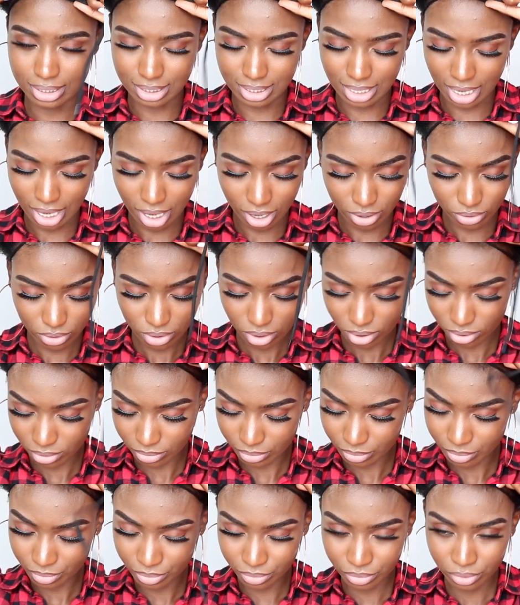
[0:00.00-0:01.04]
down.
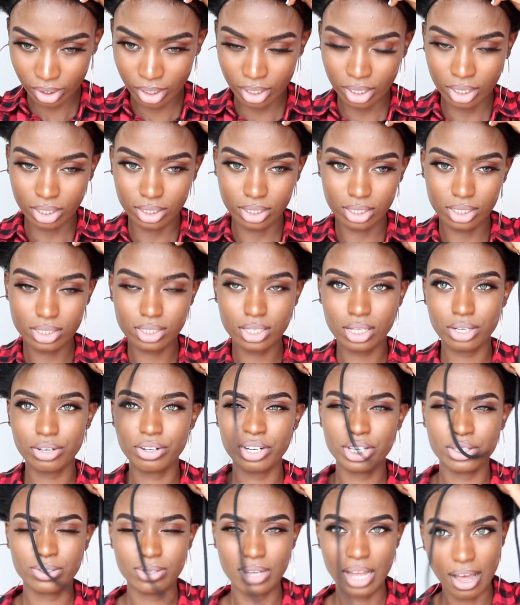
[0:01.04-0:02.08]
The
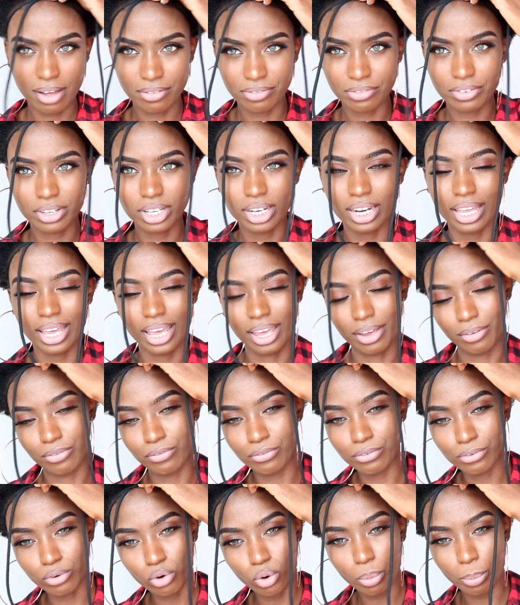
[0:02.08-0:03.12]
secret to having a
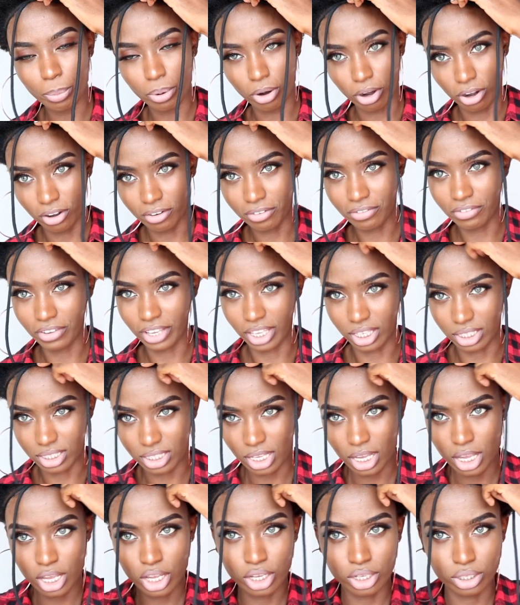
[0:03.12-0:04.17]
full puff is
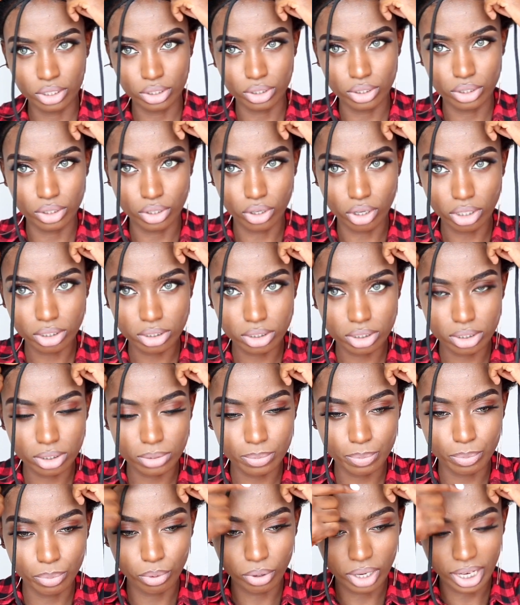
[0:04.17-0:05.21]
not
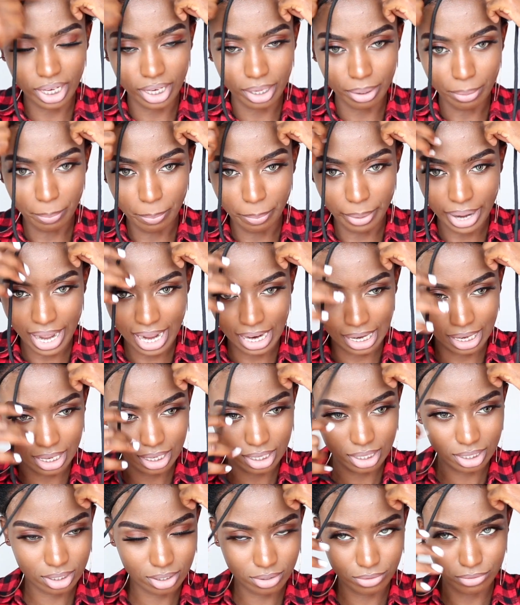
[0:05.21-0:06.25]
pulling back
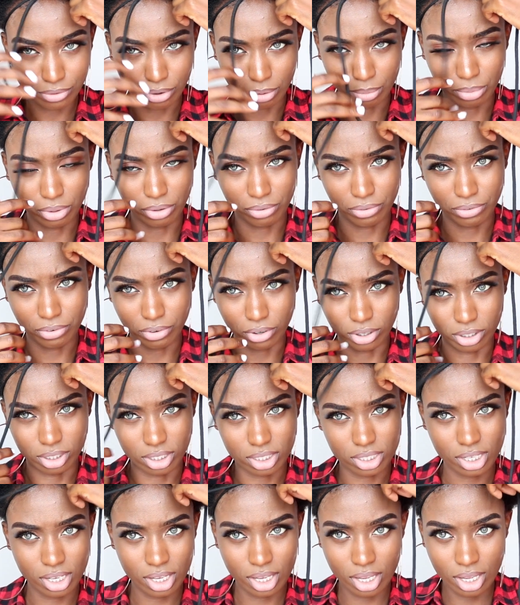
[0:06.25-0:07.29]
from the
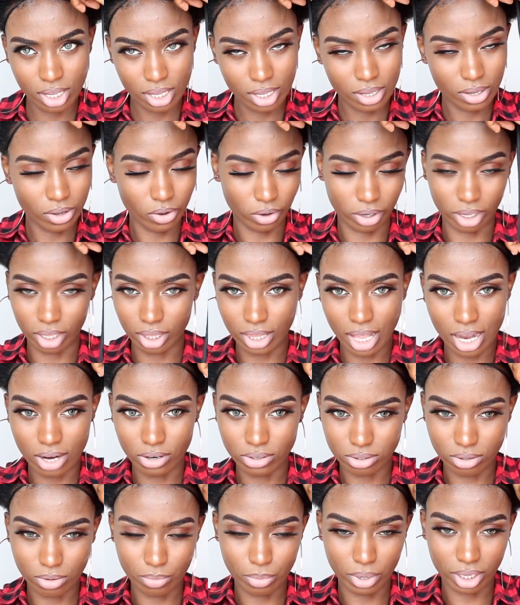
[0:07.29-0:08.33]
front. Okay, that
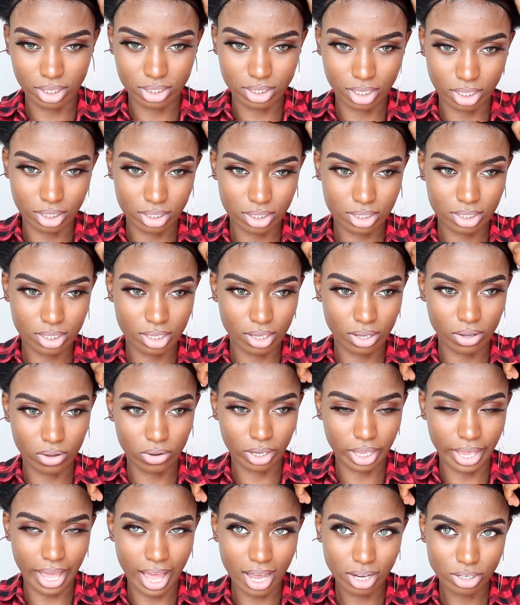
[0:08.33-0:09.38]
does not make sense.
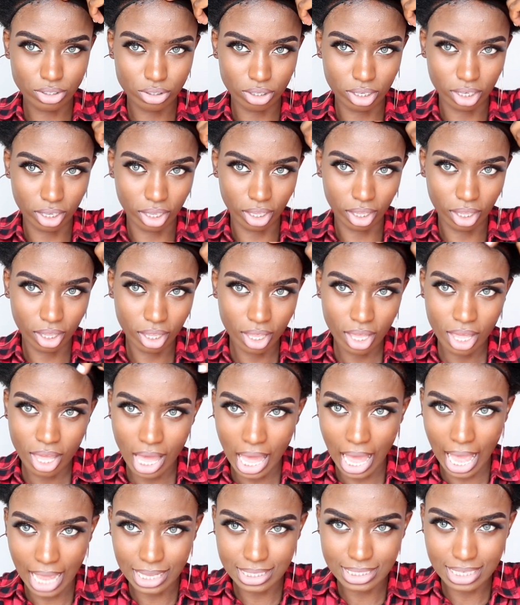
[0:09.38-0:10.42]
Okay, actually
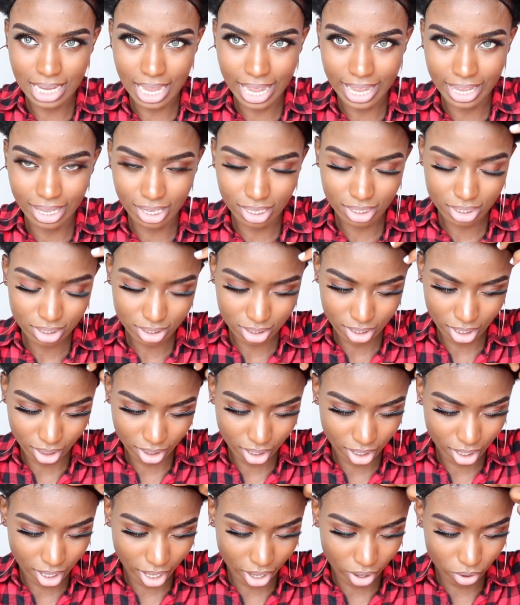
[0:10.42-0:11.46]
I tie it and
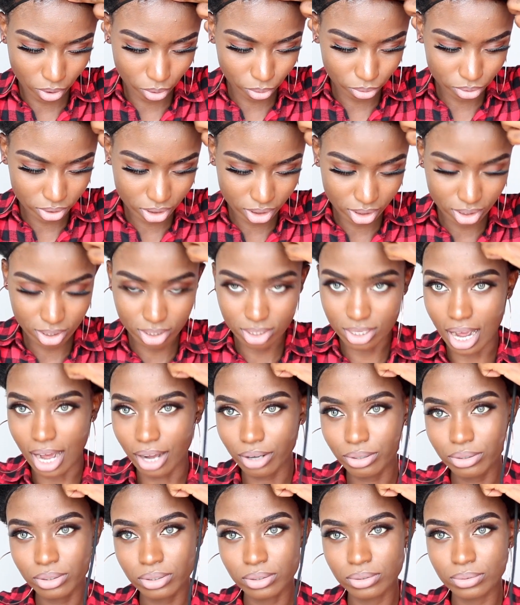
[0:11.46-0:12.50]
then I hold it
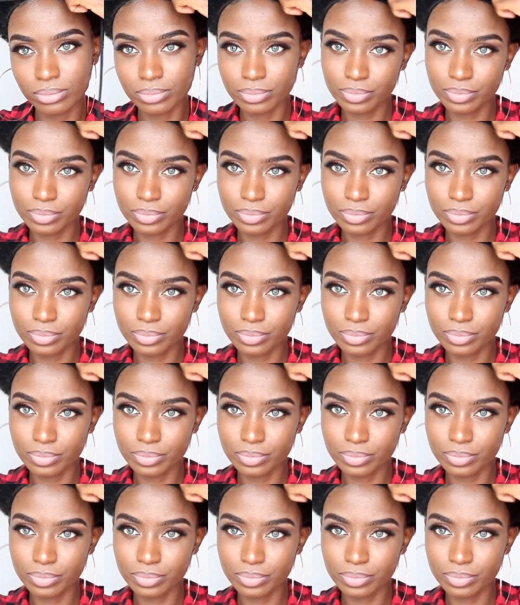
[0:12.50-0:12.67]
down,